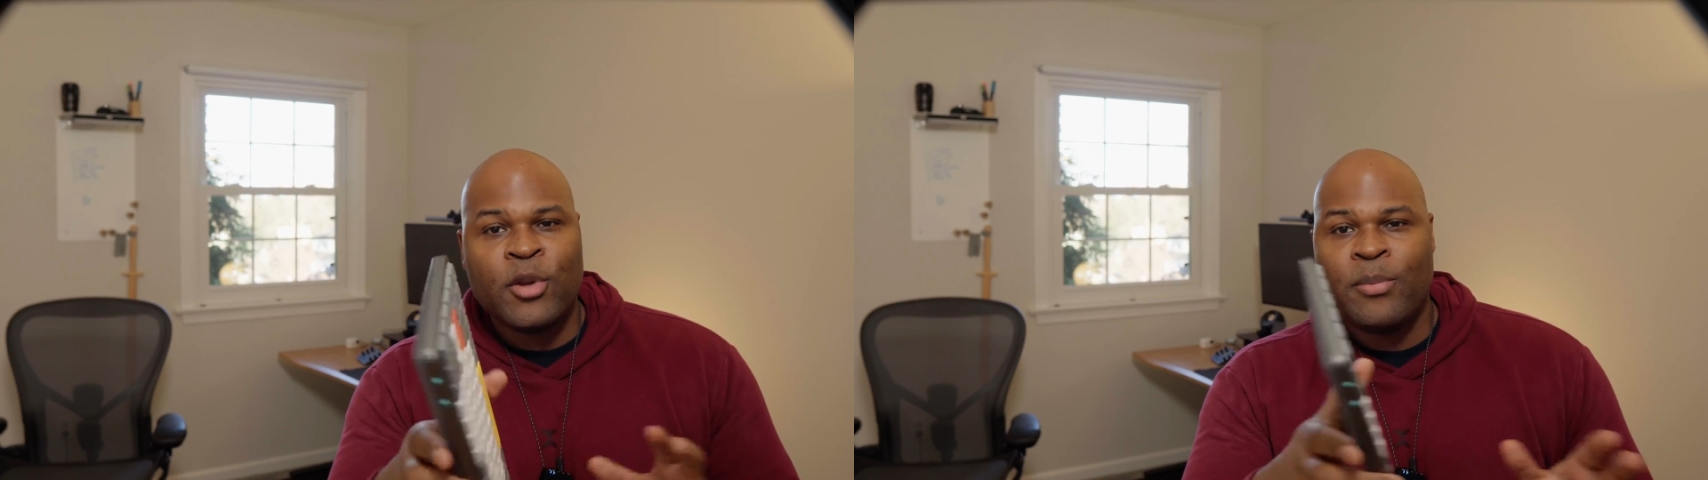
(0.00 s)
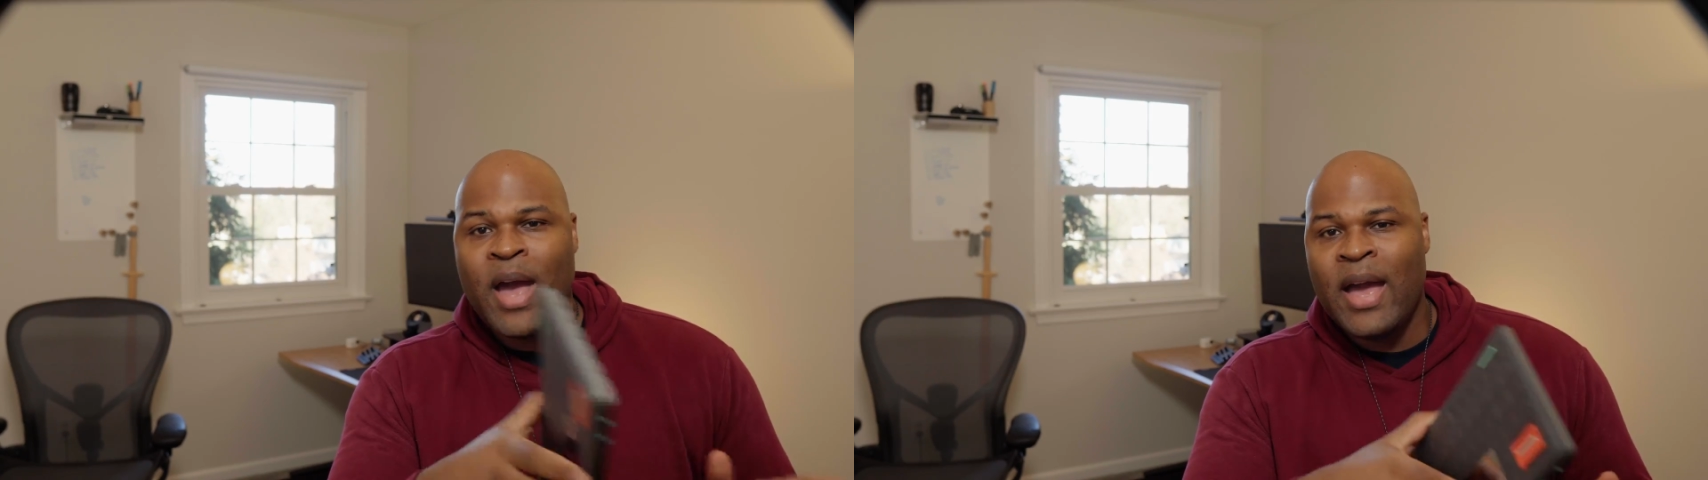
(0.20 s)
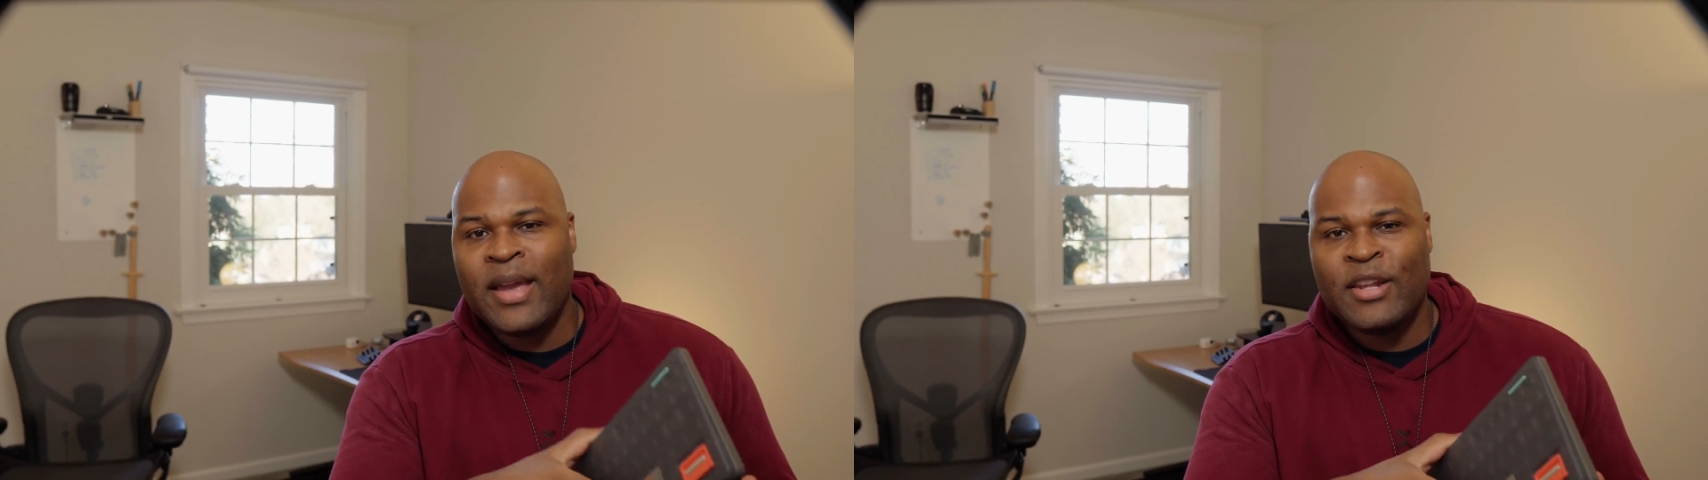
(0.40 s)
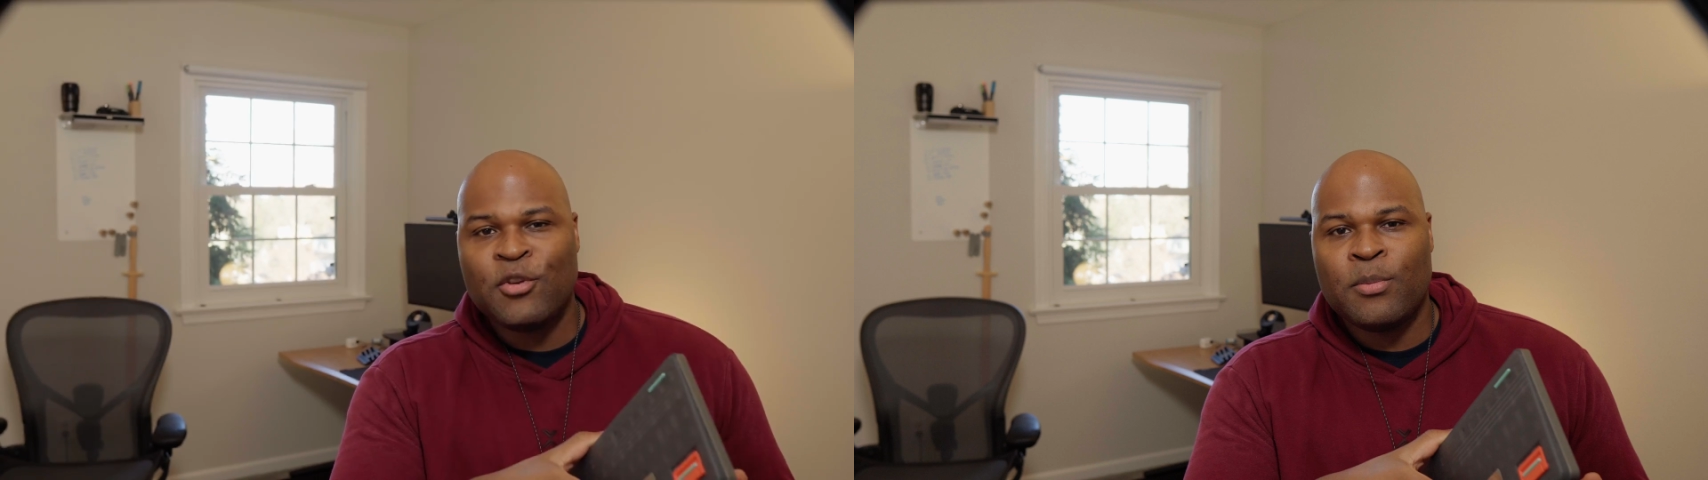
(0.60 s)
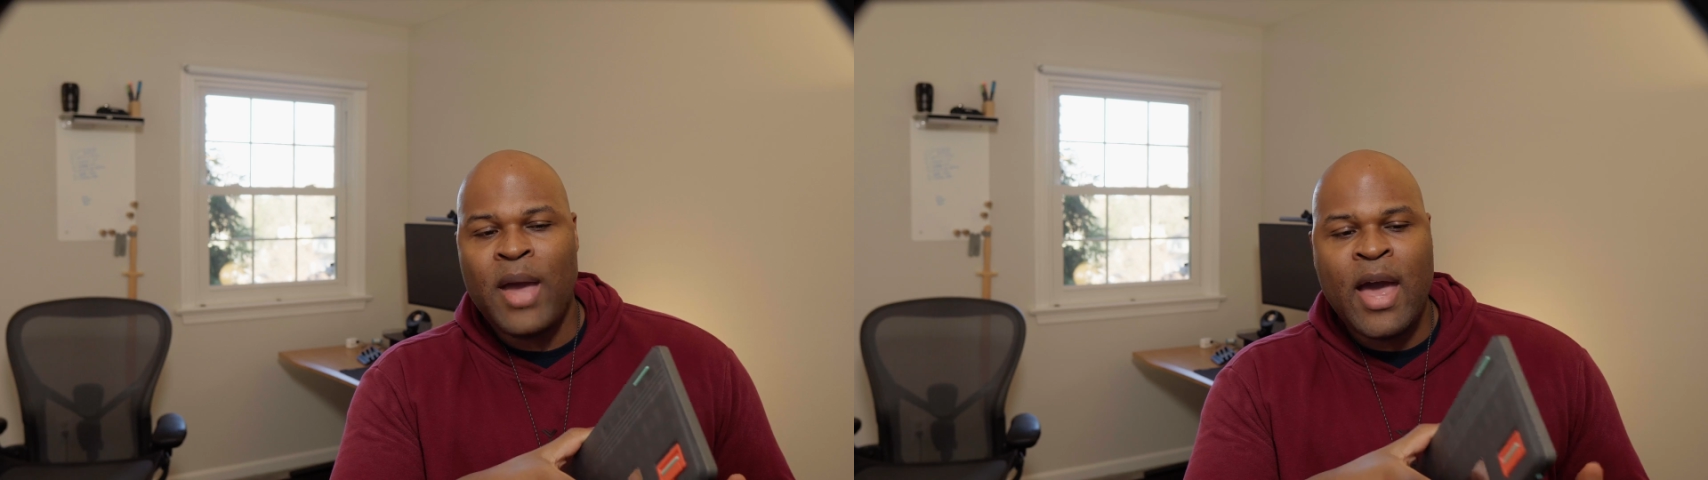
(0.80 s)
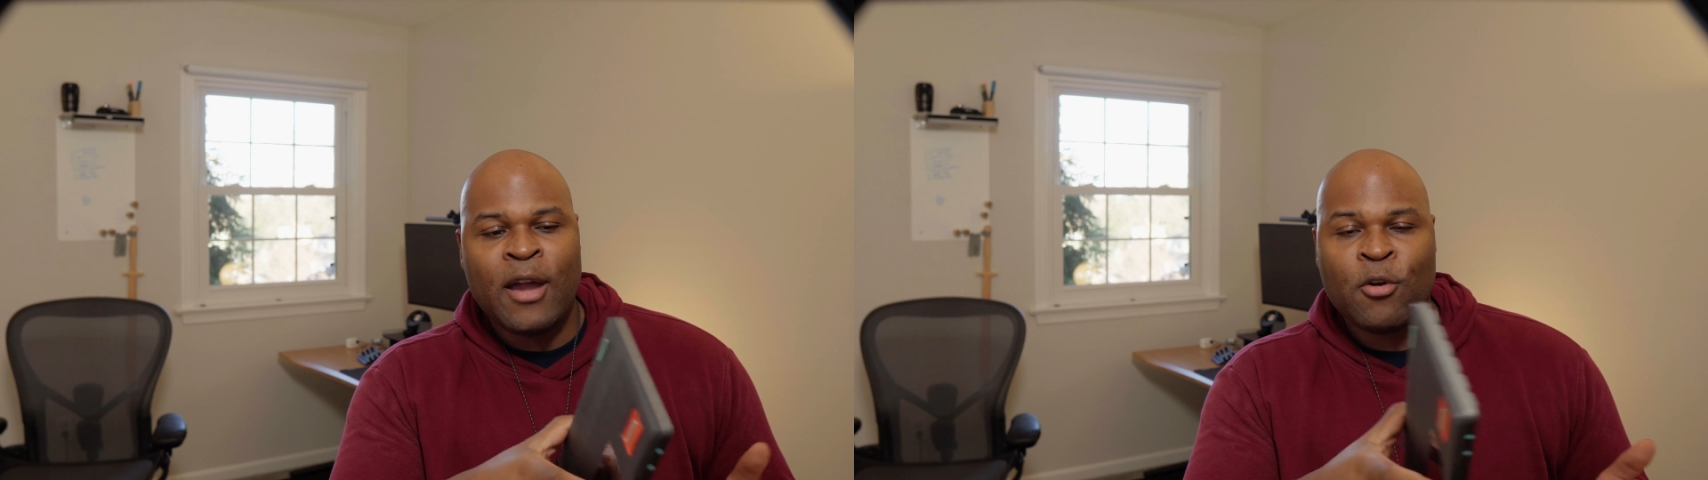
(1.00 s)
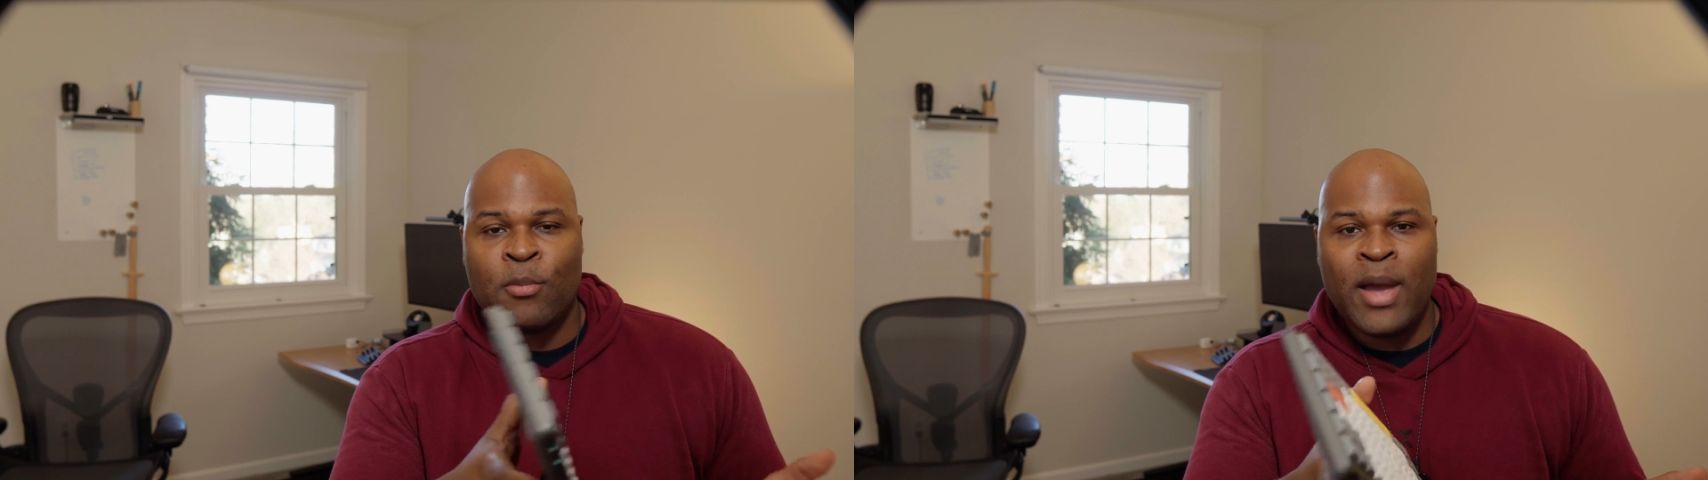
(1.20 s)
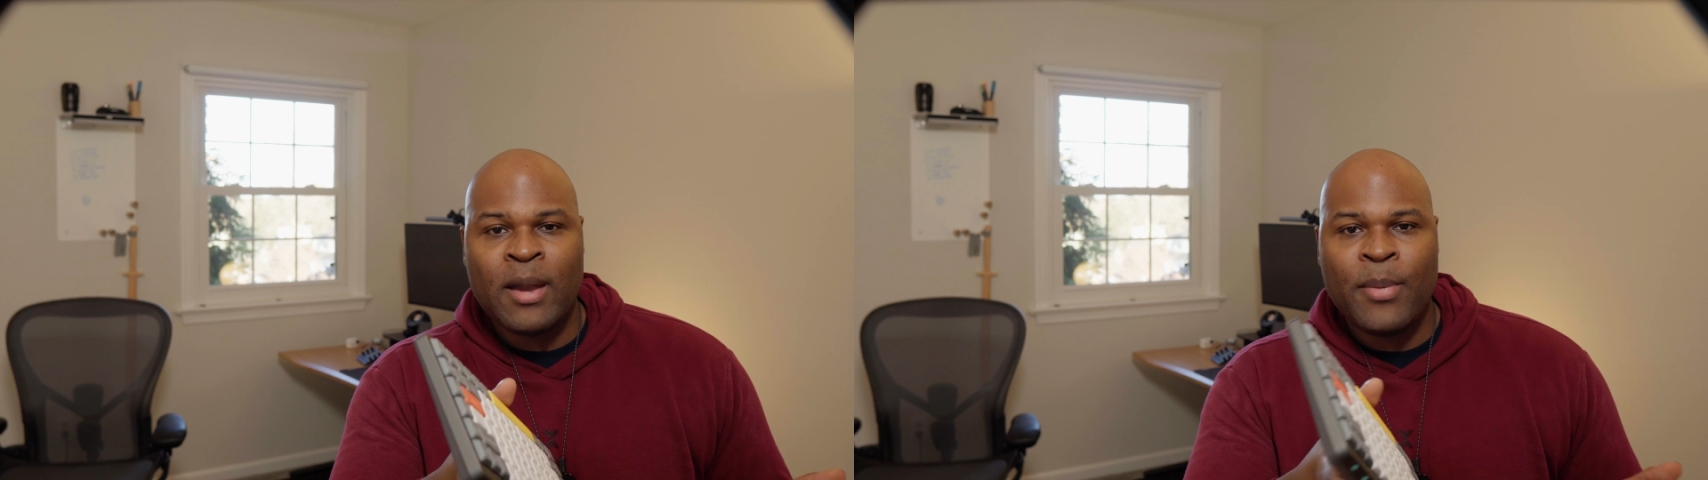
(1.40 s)
to pack in your bag
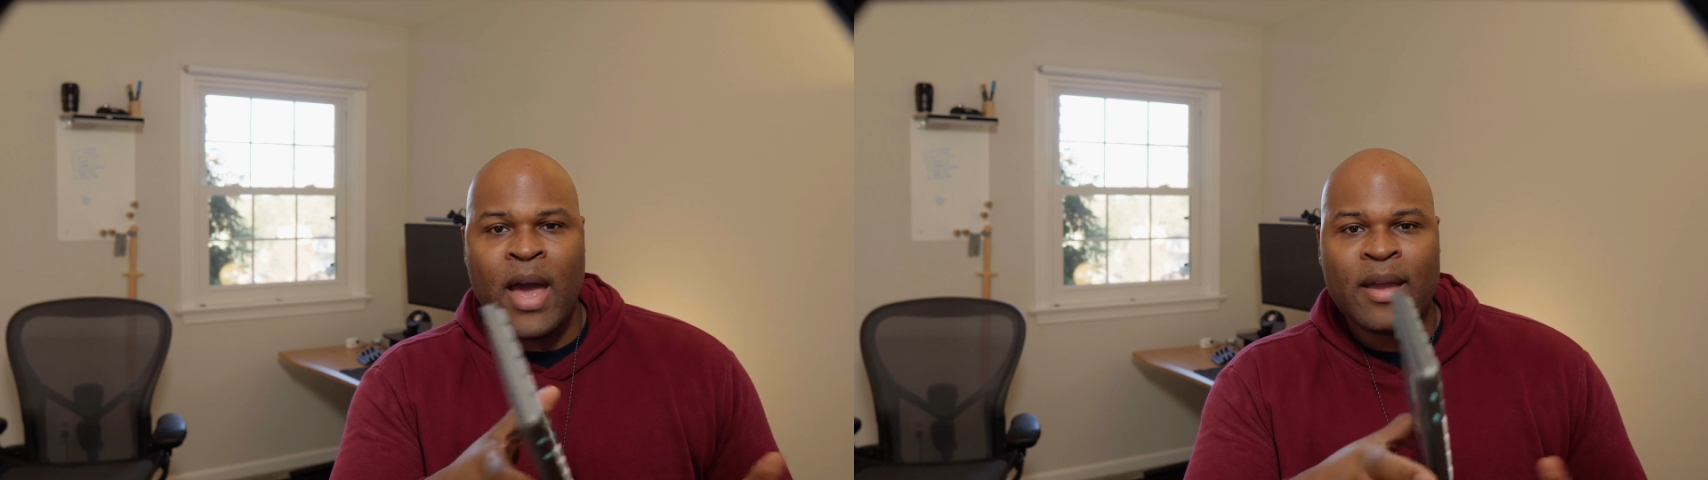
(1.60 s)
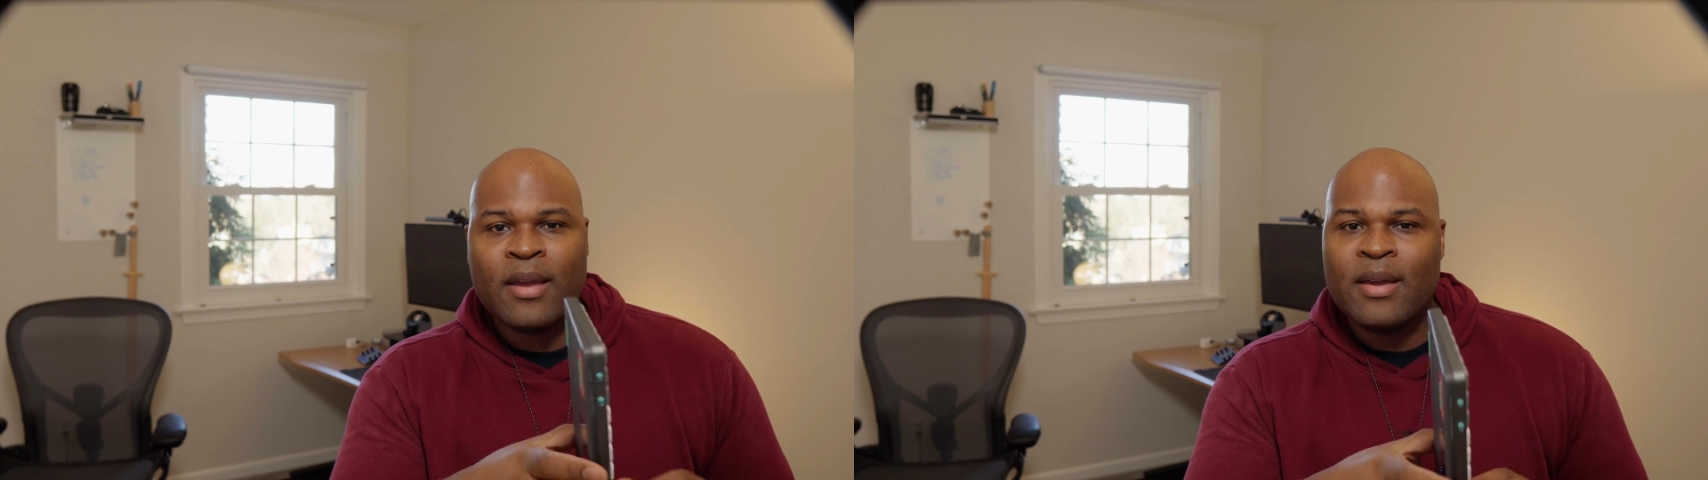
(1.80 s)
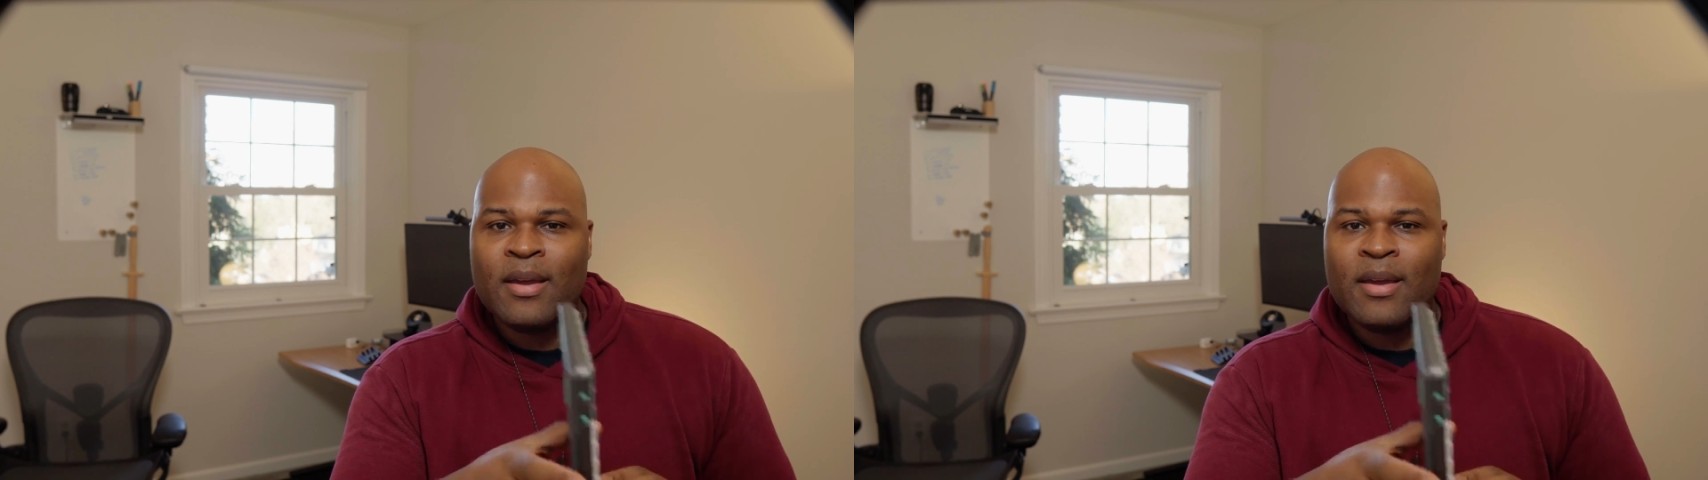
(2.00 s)
or backpack.